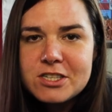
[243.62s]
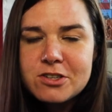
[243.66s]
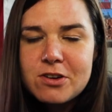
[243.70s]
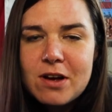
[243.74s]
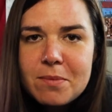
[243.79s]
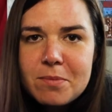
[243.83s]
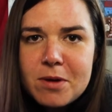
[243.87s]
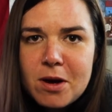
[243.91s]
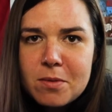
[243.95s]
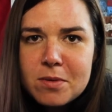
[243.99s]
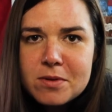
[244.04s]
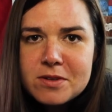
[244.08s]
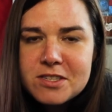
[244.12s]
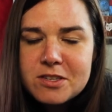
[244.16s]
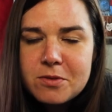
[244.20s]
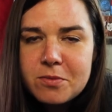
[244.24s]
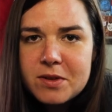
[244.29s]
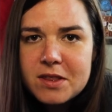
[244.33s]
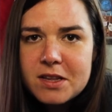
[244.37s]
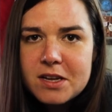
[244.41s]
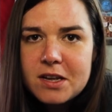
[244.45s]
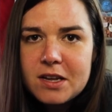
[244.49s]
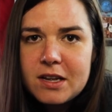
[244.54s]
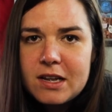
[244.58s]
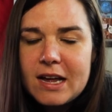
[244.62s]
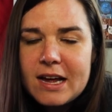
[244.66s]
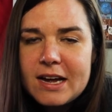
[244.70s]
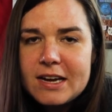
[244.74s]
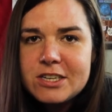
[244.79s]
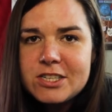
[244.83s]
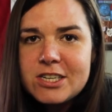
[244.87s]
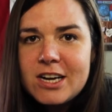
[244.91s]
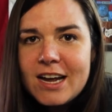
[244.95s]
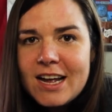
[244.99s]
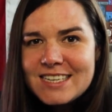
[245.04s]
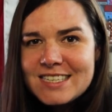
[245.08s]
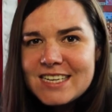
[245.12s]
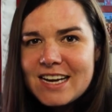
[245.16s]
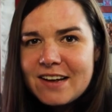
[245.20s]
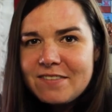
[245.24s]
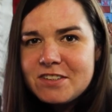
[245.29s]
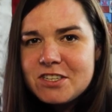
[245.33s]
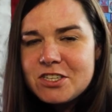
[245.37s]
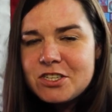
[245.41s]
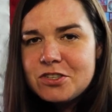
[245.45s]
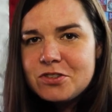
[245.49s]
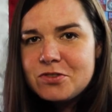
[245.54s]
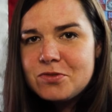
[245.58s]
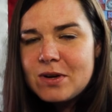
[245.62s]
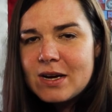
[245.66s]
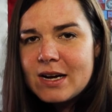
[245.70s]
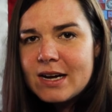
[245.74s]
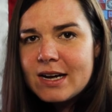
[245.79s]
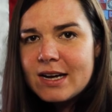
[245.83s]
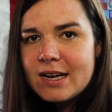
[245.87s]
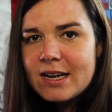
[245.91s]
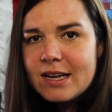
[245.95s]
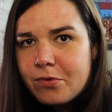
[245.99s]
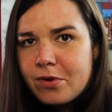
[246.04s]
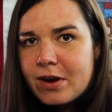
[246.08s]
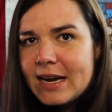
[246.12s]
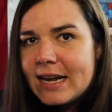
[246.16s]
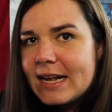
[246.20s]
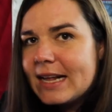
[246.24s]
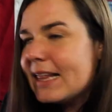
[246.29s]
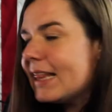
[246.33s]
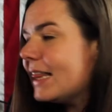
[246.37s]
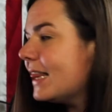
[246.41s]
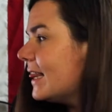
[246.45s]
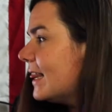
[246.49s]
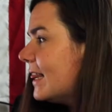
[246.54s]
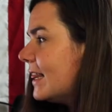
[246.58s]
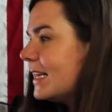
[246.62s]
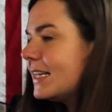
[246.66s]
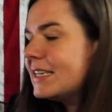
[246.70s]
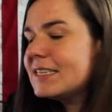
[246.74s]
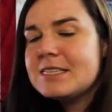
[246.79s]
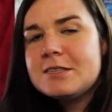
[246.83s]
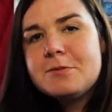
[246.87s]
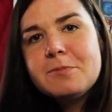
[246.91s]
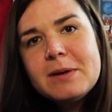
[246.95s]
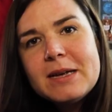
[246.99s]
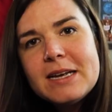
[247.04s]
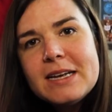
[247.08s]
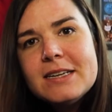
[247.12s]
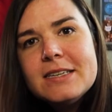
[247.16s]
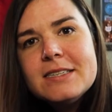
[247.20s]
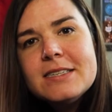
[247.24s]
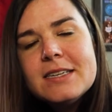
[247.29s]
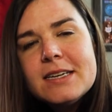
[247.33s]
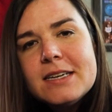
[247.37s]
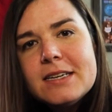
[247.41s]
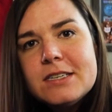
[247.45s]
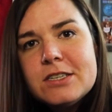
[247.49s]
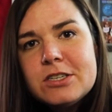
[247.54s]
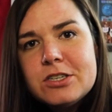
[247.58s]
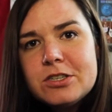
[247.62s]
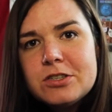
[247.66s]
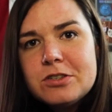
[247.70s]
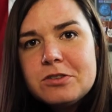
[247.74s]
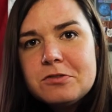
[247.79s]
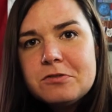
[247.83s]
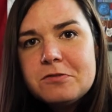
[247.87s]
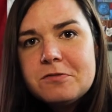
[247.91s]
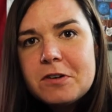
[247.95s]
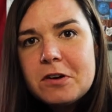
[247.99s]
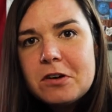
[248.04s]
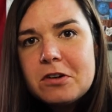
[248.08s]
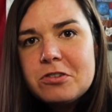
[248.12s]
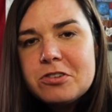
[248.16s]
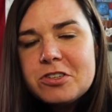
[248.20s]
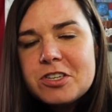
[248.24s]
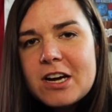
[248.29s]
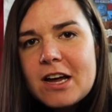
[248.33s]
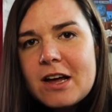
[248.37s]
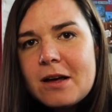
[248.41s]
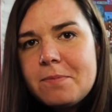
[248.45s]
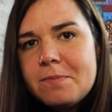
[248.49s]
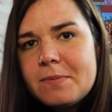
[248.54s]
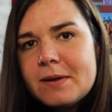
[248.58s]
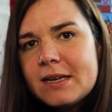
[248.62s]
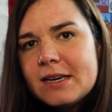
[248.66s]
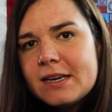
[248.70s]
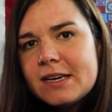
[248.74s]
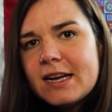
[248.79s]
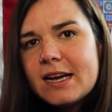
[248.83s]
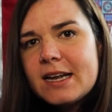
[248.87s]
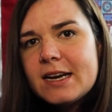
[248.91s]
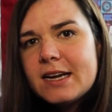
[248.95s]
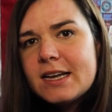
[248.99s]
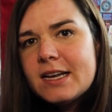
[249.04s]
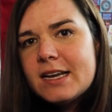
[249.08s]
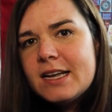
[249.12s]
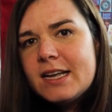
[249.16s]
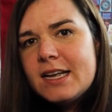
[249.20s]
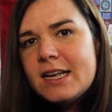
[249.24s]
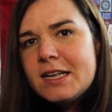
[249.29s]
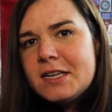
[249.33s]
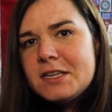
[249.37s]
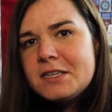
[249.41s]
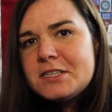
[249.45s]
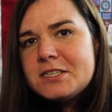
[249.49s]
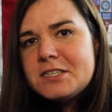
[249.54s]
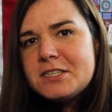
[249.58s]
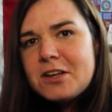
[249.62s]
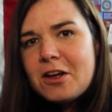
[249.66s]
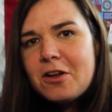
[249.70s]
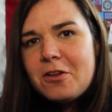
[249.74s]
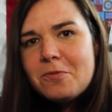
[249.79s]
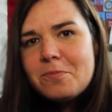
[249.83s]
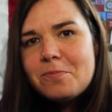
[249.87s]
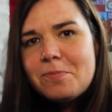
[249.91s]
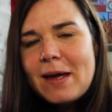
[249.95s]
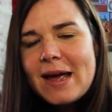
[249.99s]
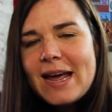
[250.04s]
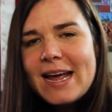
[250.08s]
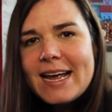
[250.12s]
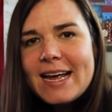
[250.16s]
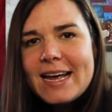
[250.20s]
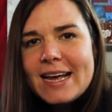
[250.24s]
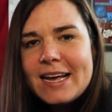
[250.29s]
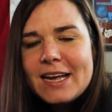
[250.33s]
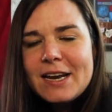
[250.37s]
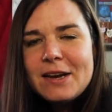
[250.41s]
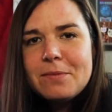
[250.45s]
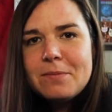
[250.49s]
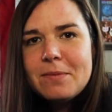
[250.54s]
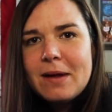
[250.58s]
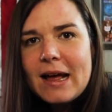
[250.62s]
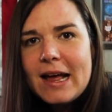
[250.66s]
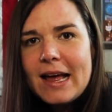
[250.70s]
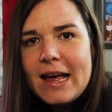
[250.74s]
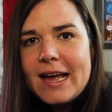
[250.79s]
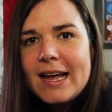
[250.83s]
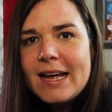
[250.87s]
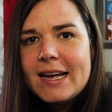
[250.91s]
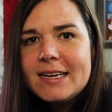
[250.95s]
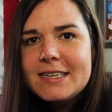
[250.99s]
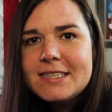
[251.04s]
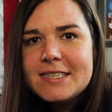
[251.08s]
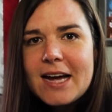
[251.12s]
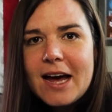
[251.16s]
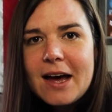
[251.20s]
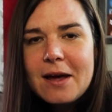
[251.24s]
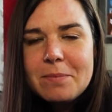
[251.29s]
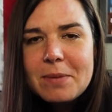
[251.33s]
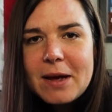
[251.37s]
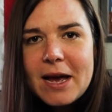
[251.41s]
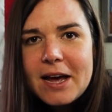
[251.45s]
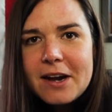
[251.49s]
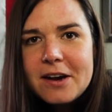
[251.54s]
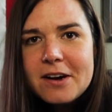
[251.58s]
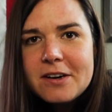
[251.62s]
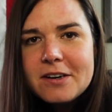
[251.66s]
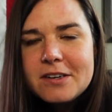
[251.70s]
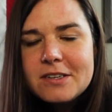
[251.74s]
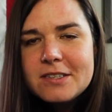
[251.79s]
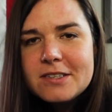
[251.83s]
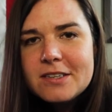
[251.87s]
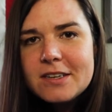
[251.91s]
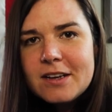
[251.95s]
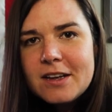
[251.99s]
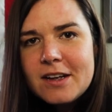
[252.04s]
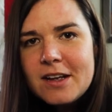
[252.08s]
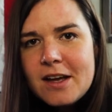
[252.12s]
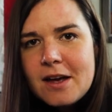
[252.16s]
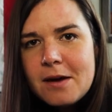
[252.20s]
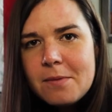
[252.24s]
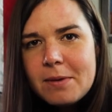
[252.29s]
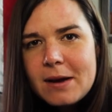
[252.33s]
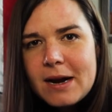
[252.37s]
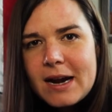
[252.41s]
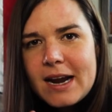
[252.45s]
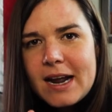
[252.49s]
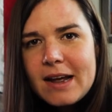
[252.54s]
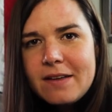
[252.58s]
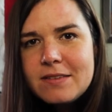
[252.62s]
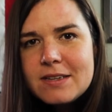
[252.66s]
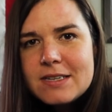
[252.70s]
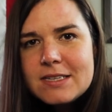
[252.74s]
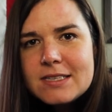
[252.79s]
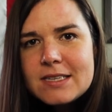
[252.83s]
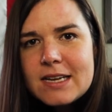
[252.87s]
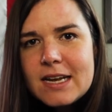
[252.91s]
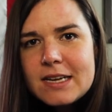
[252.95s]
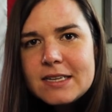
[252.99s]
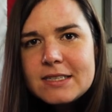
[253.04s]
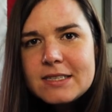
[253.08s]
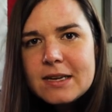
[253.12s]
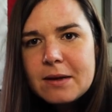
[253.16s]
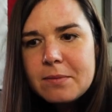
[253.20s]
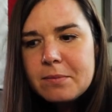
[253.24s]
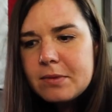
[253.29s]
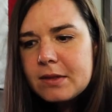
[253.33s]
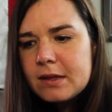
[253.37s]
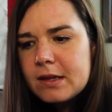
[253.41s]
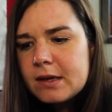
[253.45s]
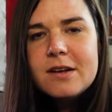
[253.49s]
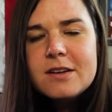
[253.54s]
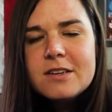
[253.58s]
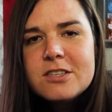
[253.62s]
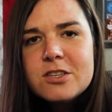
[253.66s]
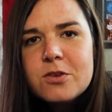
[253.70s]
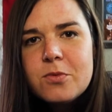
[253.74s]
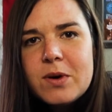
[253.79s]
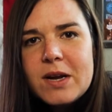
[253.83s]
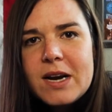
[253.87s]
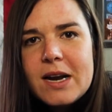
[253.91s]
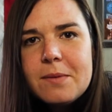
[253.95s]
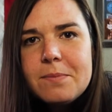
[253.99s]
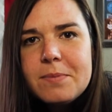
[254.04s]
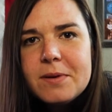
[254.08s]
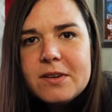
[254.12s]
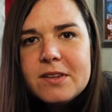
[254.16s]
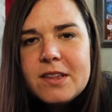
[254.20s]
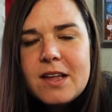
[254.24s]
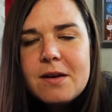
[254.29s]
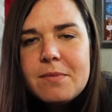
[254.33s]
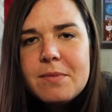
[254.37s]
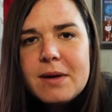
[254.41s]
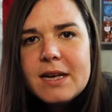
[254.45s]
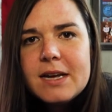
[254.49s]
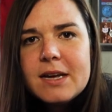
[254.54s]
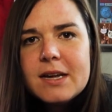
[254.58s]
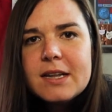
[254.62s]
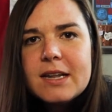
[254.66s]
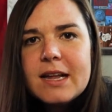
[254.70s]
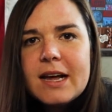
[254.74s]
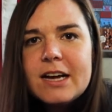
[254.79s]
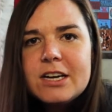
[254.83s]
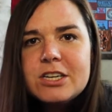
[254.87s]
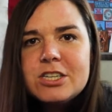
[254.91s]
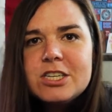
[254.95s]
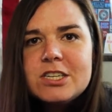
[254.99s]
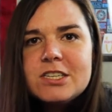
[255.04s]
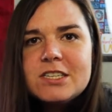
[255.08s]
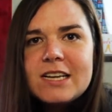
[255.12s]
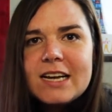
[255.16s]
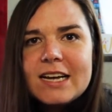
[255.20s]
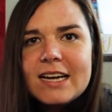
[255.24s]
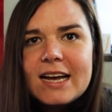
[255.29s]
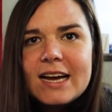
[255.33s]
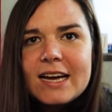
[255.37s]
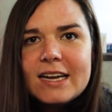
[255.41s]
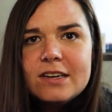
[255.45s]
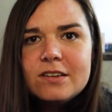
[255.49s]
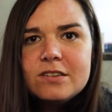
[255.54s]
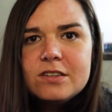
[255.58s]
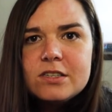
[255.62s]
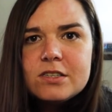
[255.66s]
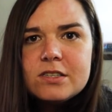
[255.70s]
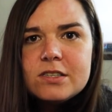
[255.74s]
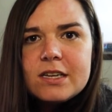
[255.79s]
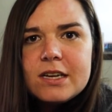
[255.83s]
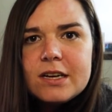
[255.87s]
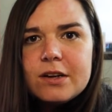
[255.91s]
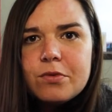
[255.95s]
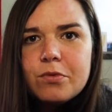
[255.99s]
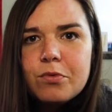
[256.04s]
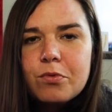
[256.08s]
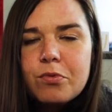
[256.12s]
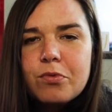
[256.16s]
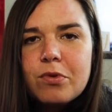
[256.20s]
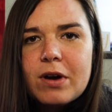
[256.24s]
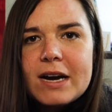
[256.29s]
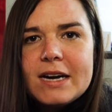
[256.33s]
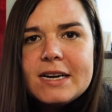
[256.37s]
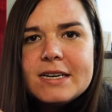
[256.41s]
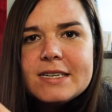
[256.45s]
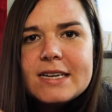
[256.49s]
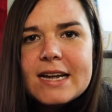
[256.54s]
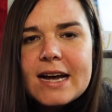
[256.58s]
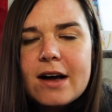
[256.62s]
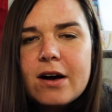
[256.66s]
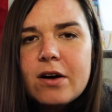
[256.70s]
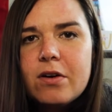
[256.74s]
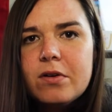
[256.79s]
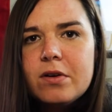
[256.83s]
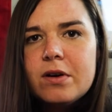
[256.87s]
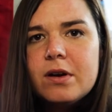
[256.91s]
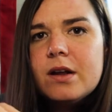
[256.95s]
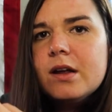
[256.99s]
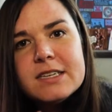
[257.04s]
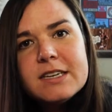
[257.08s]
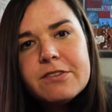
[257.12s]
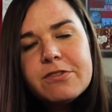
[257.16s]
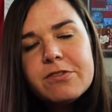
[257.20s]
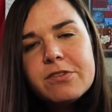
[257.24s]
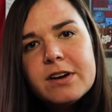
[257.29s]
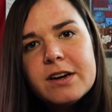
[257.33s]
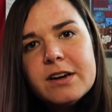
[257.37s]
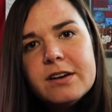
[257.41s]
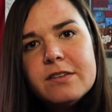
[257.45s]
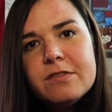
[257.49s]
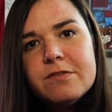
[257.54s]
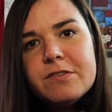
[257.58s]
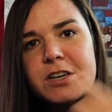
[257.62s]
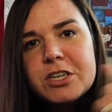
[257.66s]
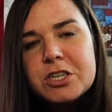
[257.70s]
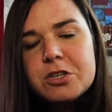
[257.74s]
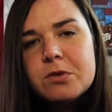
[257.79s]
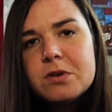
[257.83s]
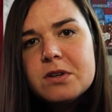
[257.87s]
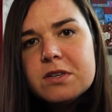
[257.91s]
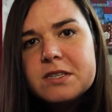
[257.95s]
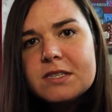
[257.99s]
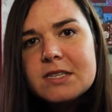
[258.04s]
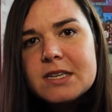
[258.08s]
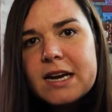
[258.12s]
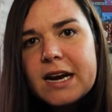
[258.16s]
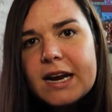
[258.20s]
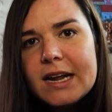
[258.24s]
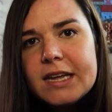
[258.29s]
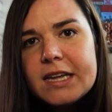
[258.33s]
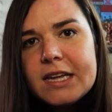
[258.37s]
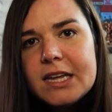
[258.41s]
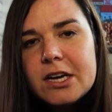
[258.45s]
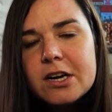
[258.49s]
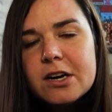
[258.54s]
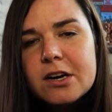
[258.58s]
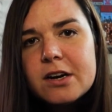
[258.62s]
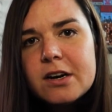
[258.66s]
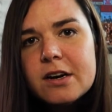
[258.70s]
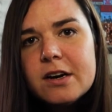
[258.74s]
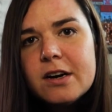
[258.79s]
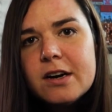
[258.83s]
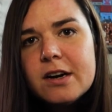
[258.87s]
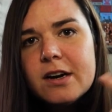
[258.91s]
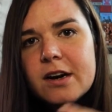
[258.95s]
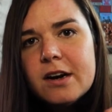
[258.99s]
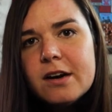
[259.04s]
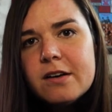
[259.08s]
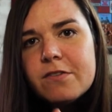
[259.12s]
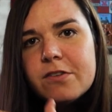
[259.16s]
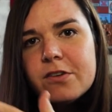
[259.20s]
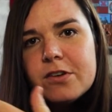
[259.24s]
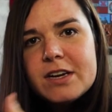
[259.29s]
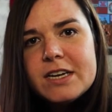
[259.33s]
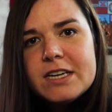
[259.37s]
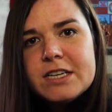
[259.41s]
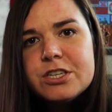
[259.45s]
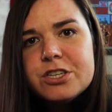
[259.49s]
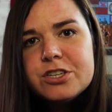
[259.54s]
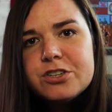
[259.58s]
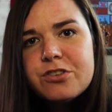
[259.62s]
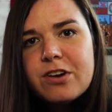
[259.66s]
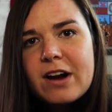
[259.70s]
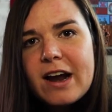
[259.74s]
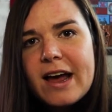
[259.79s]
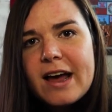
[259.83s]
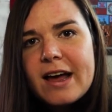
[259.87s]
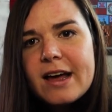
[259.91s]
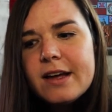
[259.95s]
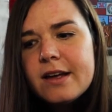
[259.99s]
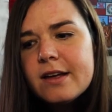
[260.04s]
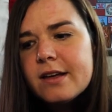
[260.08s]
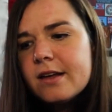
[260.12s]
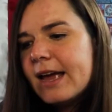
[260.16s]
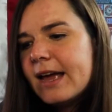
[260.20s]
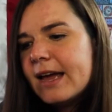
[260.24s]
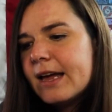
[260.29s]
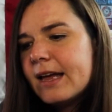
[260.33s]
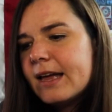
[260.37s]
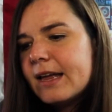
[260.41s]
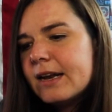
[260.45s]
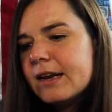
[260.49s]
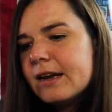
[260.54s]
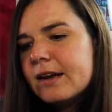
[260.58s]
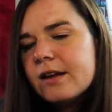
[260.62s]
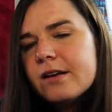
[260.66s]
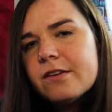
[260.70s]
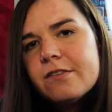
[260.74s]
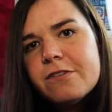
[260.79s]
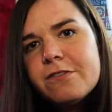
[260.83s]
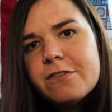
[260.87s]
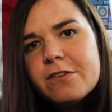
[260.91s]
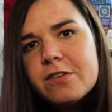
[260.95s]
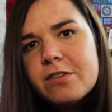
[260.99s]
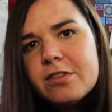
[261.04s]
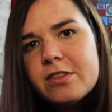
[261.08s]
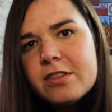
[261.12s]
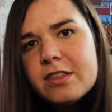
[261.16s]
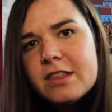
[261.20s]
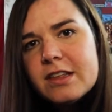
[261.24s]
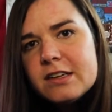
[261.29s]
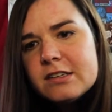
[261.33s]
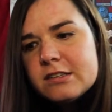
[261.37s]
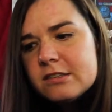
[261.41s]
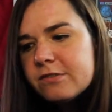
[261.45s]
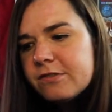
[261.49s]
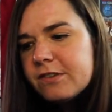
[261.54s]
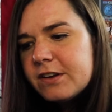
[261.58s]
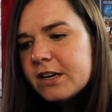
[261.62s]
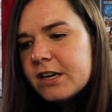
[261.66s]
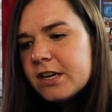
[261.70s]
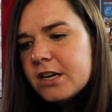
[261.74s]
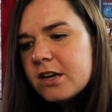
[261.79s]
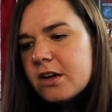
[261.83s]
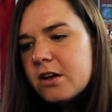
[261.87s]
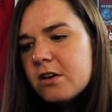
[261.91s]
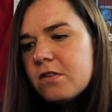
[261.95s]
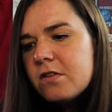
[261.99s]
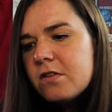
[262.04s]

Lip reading: so I'm almost done with the collage. I just have to bring this piece into Photoshop and kind of salt bay in my dot patterns. But I have to say something. So when I build out my collages, I kind of just like write down the different visuals that I hear for each track. And for this video,